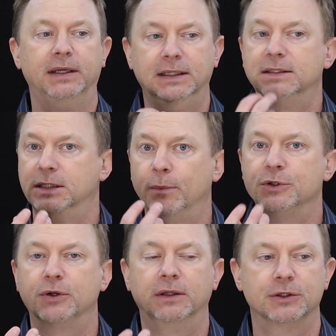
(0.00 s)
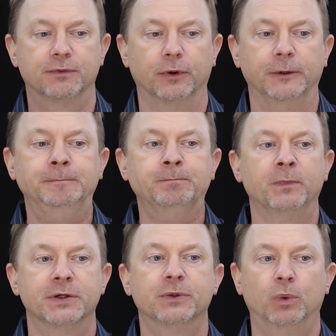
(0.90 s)
I need to demonstrate this for you,
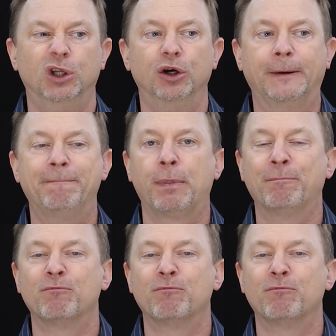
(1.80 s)
because it will look